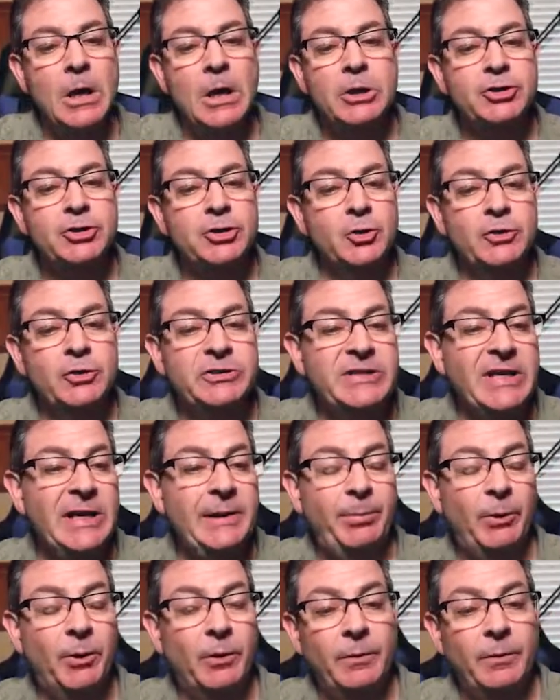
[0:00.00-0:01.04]
So,
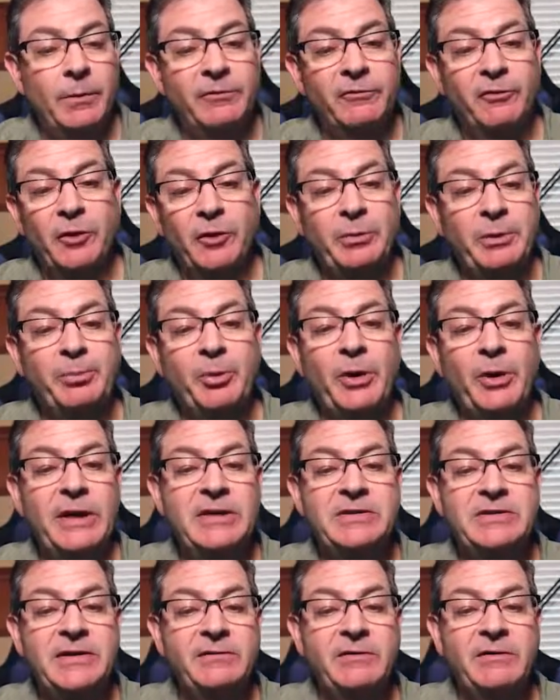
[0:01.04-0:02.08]
example, verbal
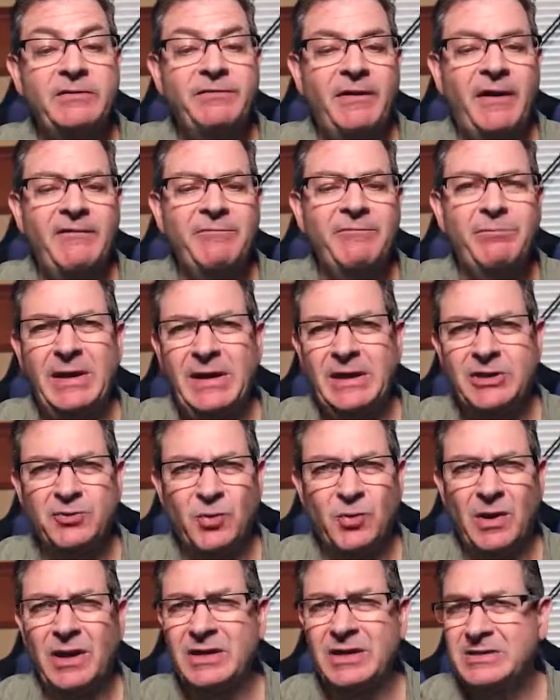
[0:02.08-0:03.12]
praise every five minutes
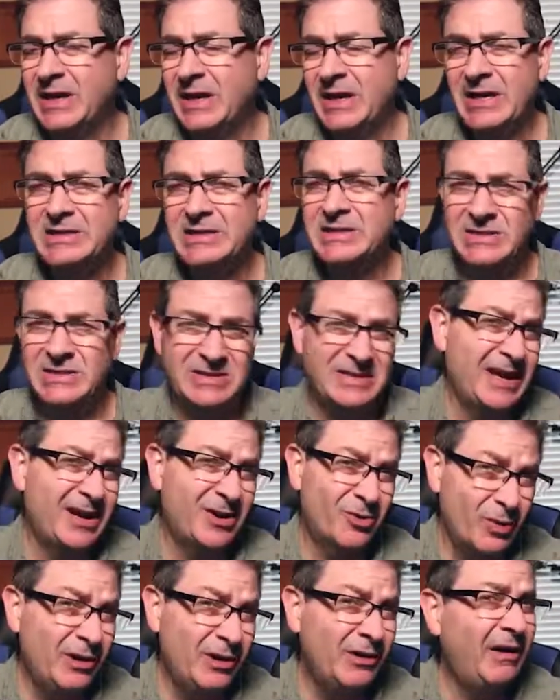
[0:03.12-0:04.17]
while on task is not a
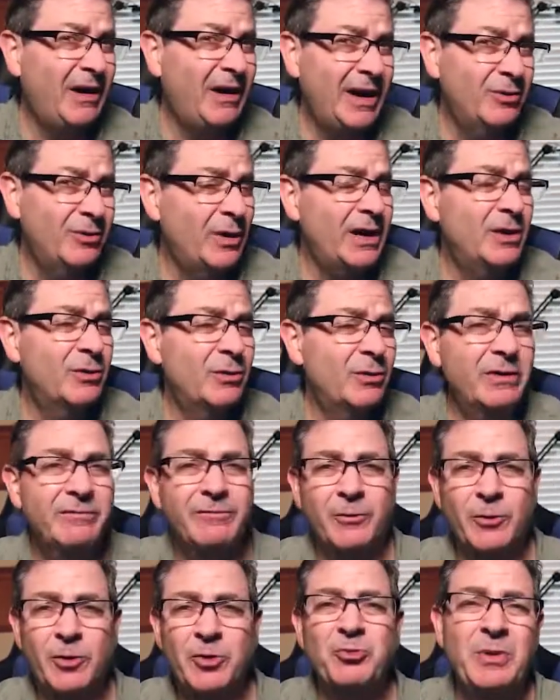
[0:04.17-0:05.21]
real high rate of
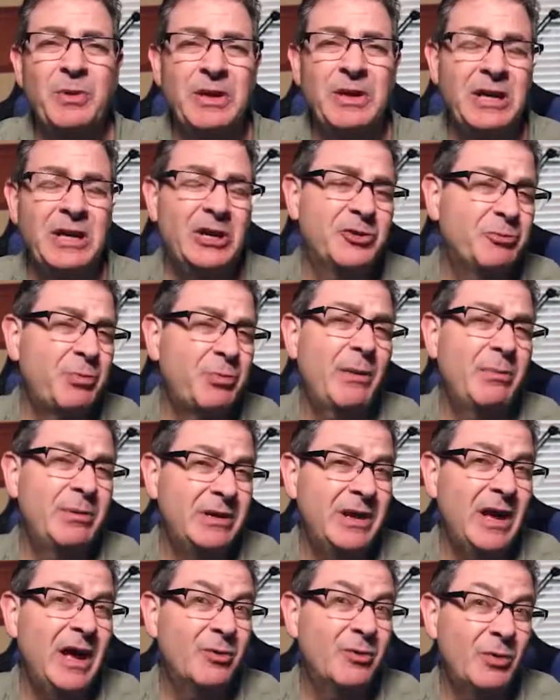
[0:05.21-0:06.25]
reinforcement, and it's probably
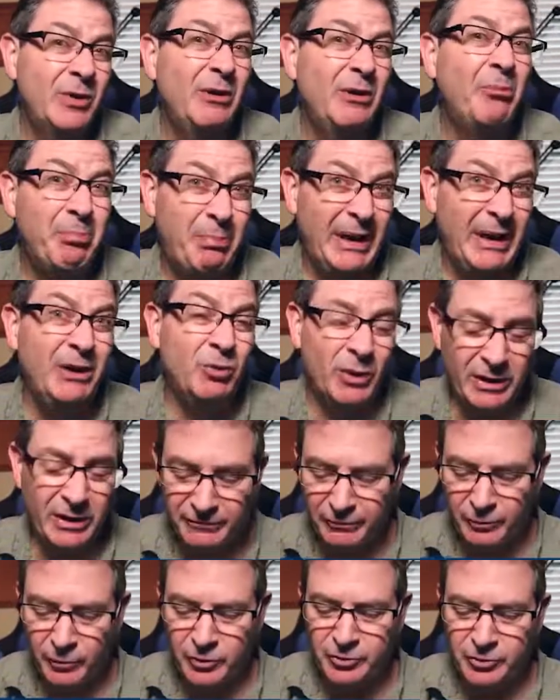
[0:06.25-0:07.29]
not real big
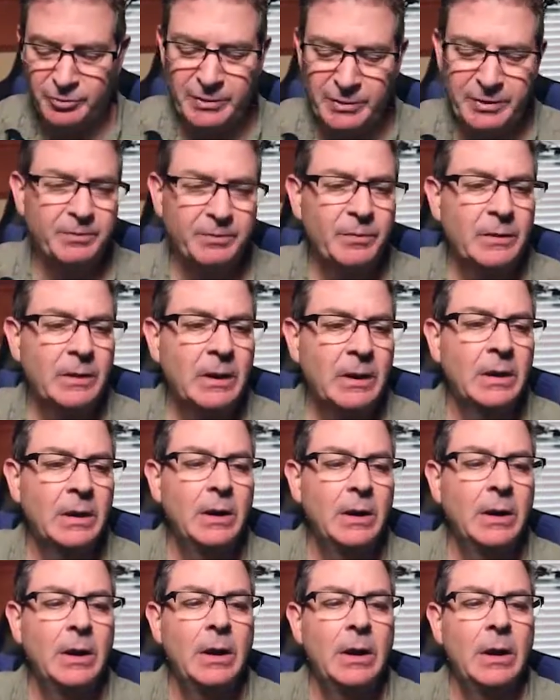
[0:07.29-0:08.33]
reinforcement.
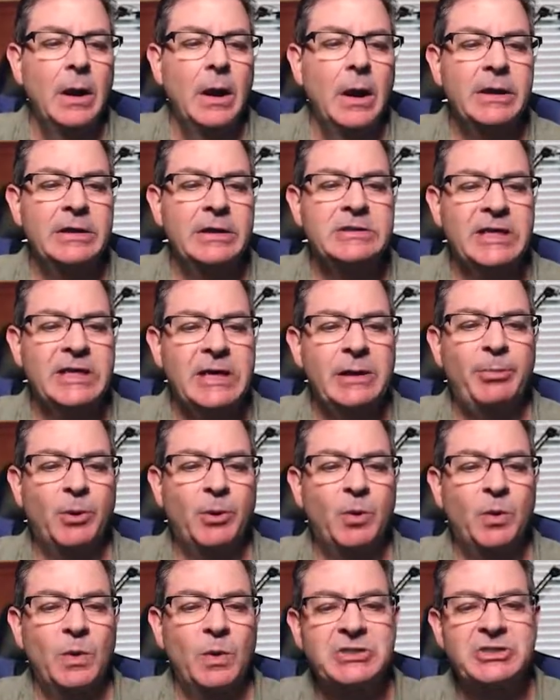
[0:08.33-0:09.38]
Example
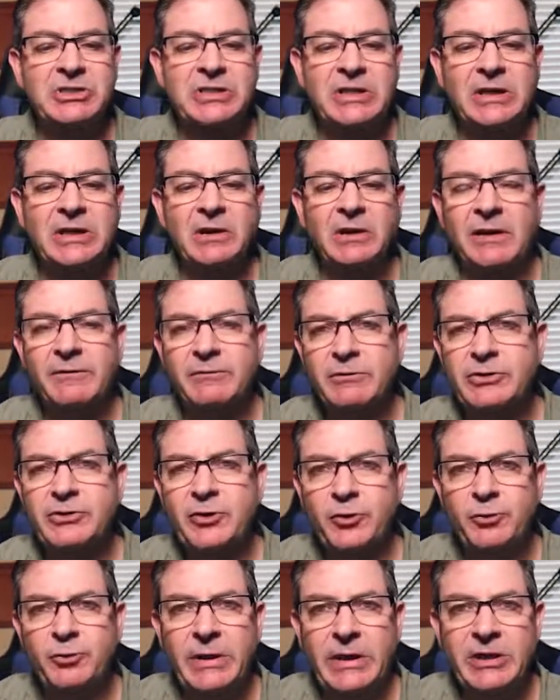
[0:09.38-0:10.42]
one Skittle every
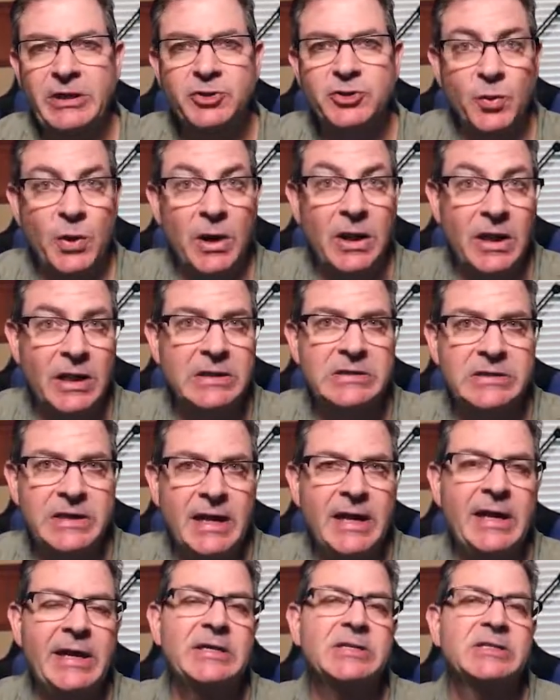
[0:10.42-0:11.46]
two minutes while on
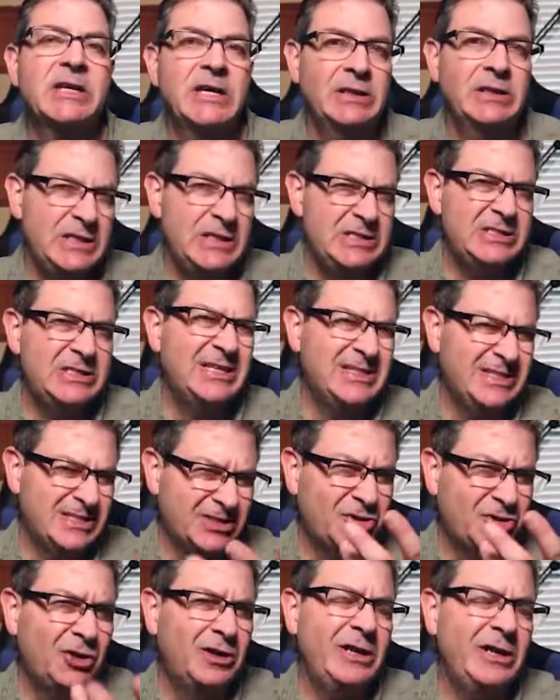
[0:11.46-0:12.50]
task. At least that's
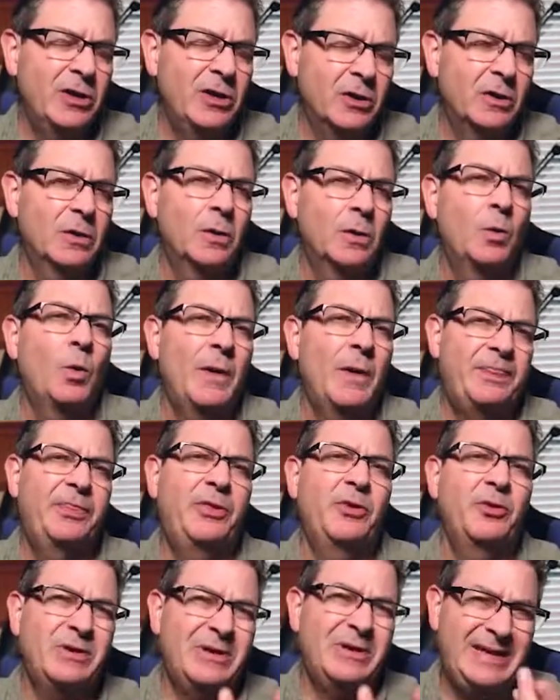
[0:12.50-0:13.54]
clear what
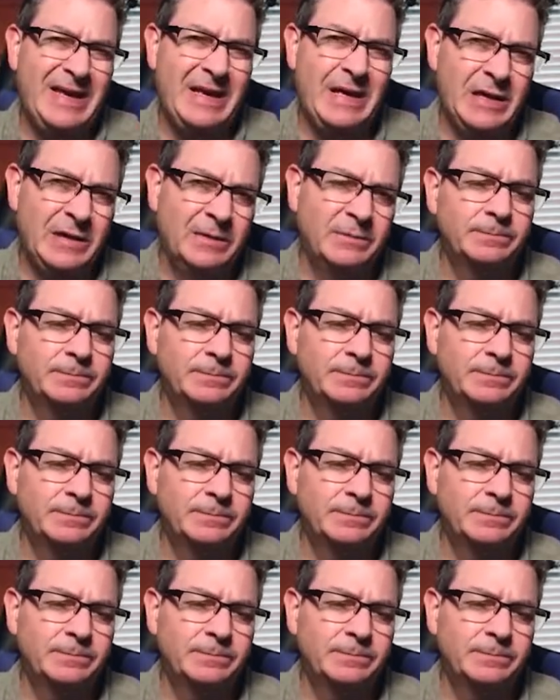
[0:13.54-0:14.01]
they're getting.